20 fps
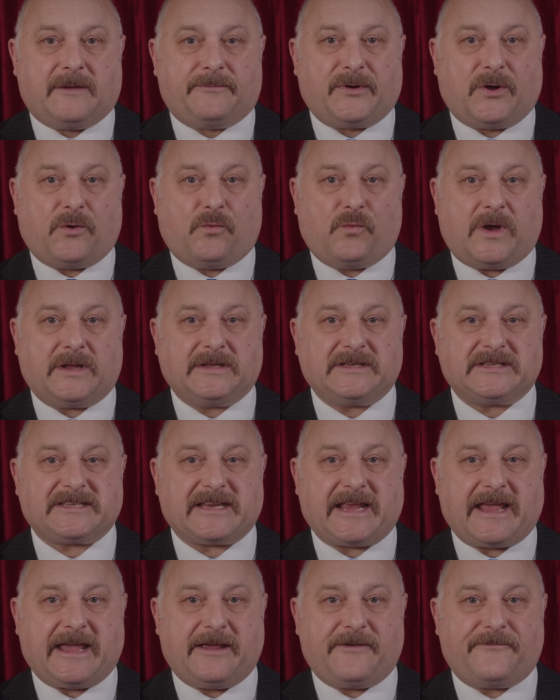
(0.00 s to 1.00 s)
But once
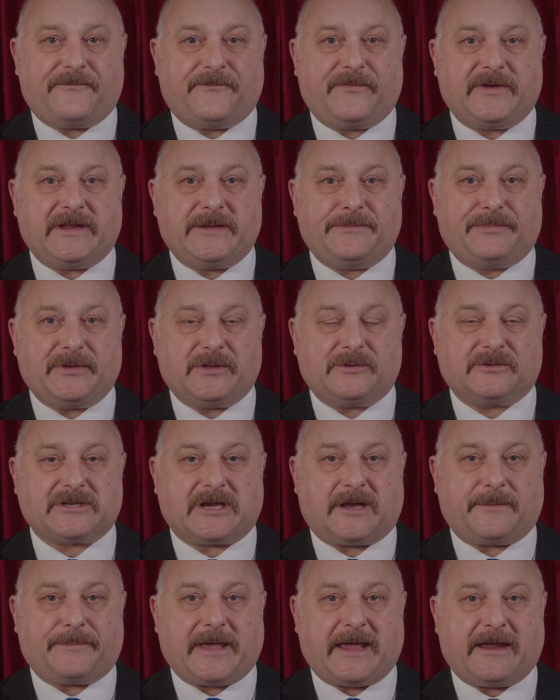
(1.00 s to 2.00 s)
every
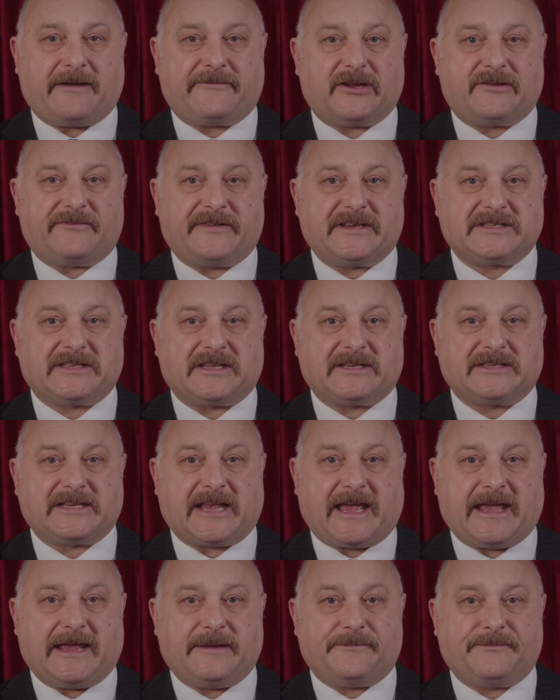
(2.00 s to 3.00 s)
built-up area is the
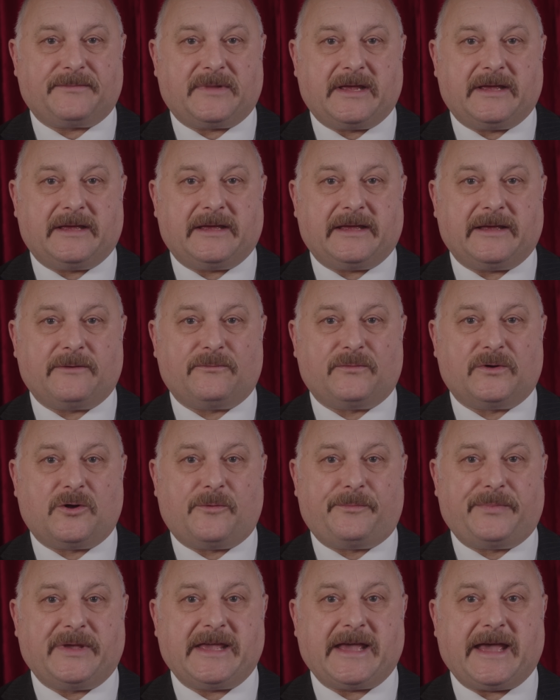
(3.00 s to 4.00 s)
same, it
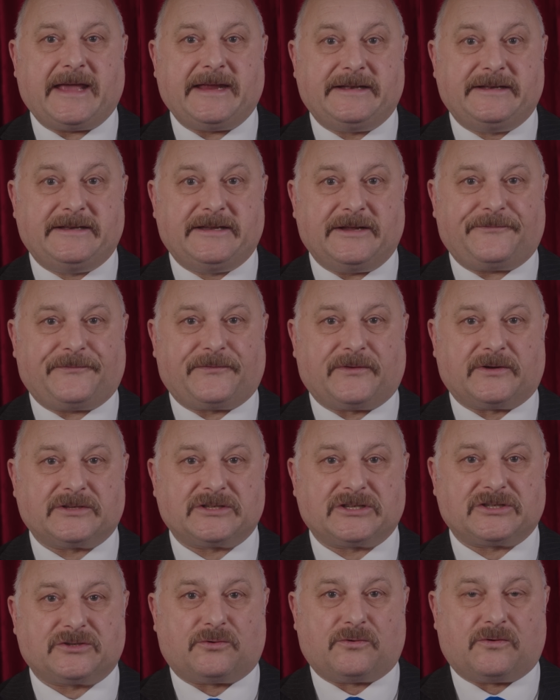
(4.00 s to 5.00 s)
will be a different
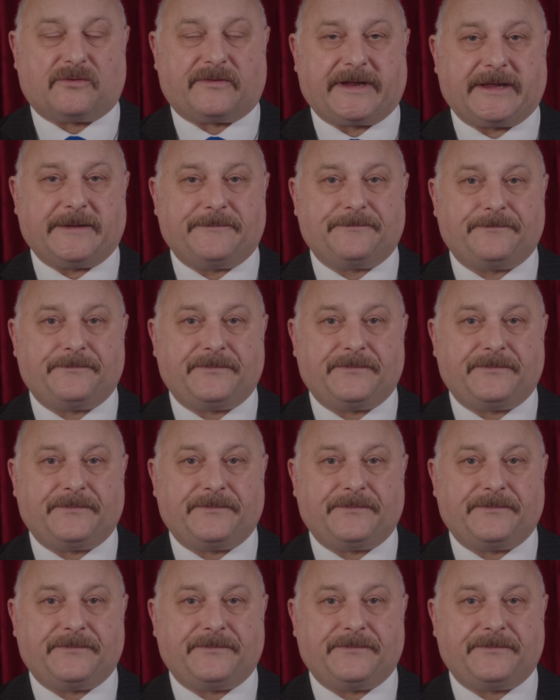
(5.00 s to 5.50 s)
story,